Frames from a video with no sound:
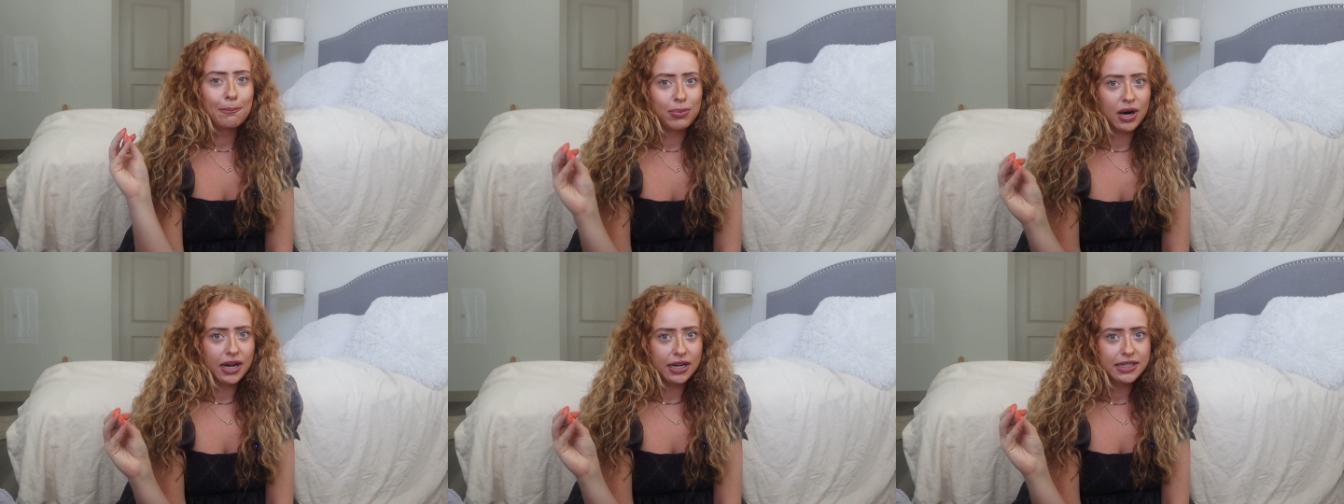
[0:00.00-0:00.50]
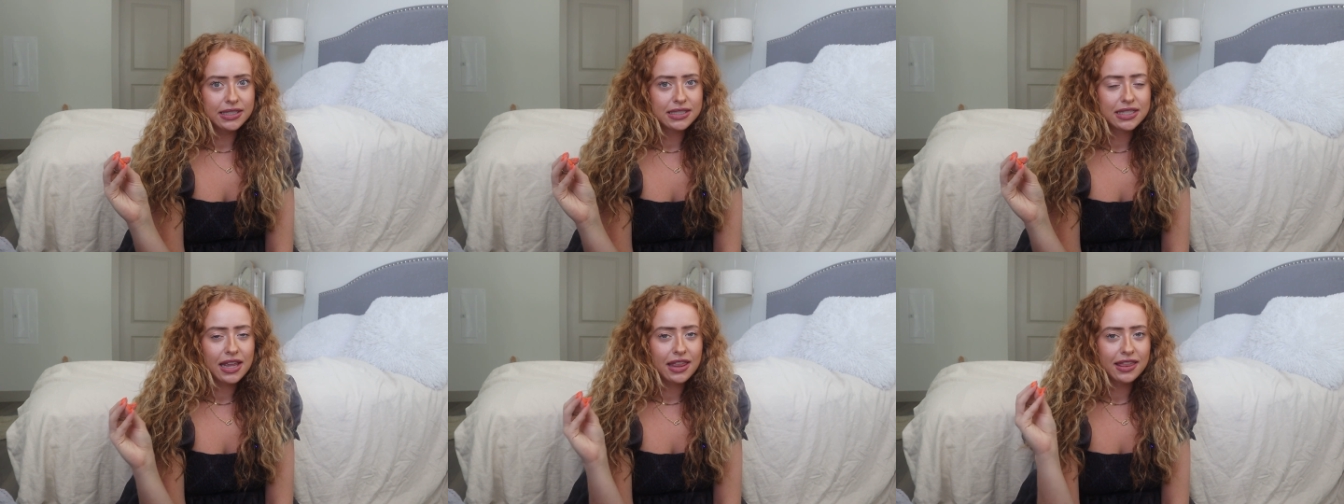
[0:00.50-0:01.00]

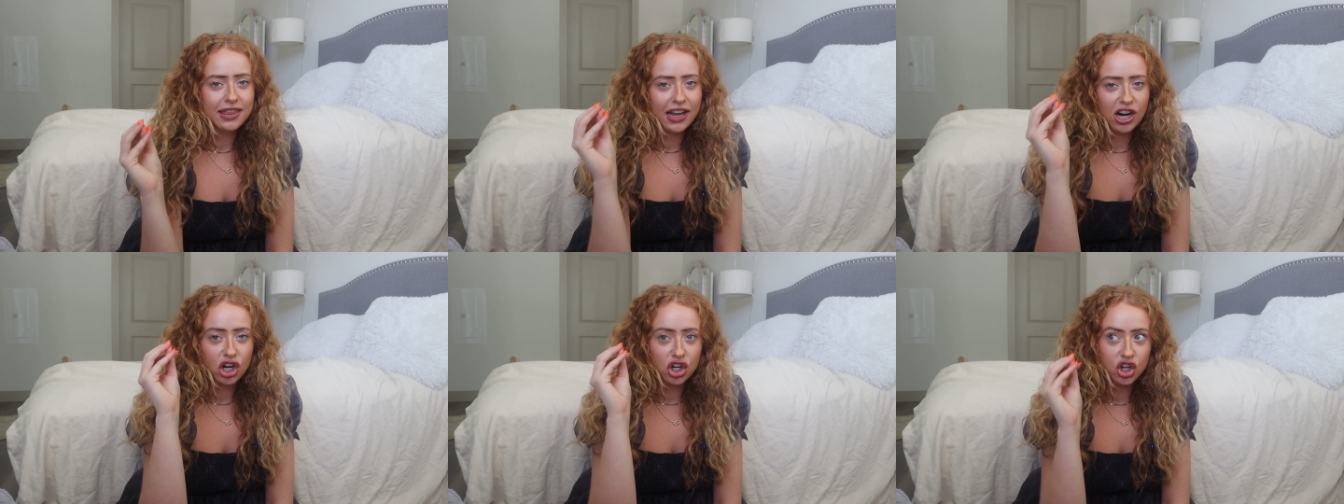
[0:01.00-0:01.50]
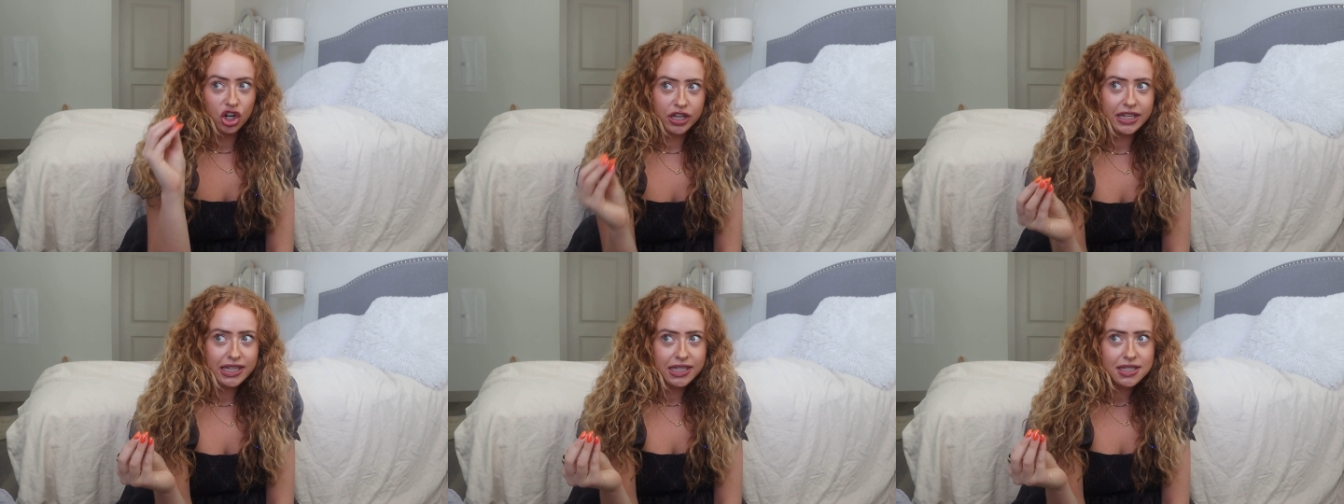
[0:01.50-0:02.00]
But their
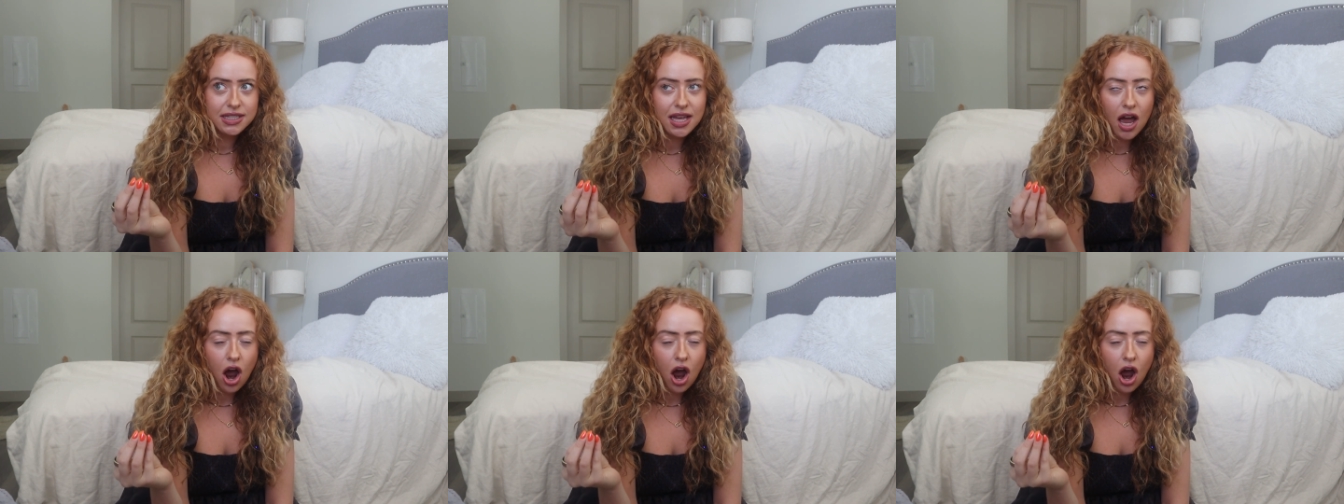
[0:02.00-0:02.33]
cookies,